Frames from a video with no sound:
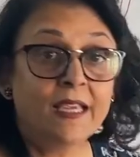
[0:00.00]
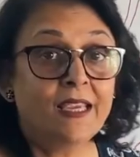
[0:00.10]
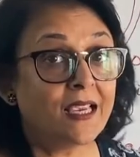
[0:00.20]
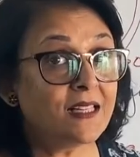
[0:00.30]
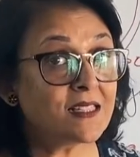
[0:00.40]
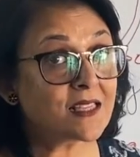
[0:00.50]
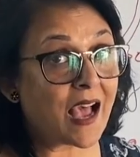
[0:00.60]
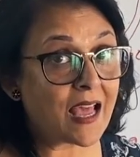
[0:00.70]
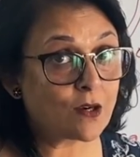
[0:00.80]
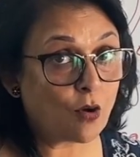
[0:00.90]
Gills
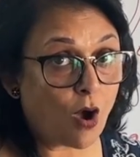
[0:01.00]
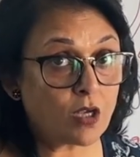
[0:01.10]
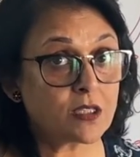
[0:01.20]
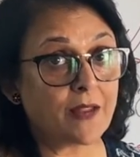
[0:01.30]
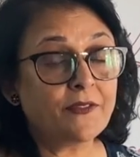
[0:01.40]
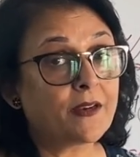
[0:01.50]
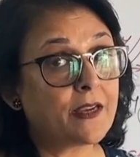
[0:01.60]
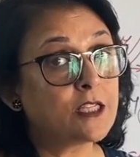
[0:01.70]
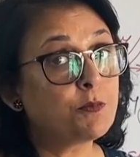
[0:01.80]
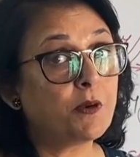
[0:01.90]
are lost and the
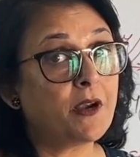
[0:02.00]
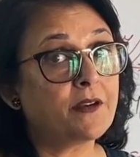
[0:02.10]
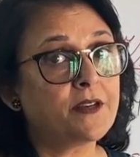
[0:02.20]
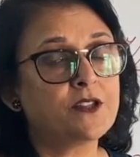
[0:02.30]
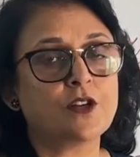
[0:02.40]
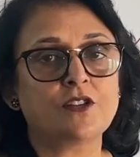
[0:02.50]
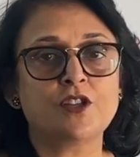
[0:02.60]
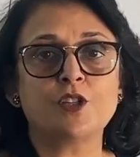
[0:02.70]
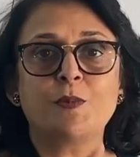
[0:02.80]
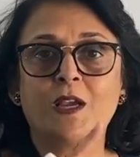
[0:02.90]
respiratory
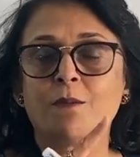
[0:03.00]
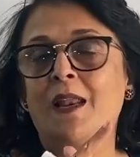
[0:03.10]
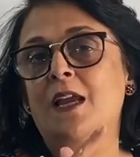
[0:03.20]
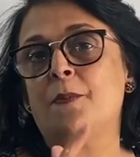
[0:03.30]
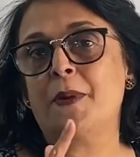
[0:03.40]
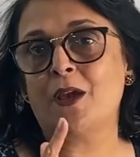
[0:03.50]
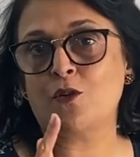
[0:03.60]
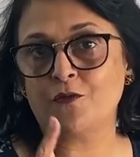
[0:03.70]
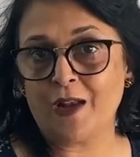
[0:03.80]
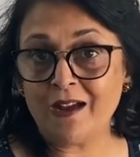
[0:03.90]
structures become like a pair
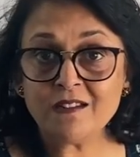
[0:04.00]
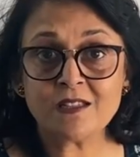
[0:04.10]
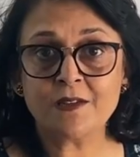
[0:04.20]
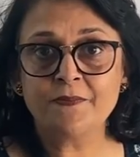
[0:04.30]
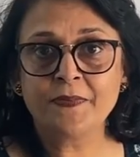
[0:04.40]
of lungs.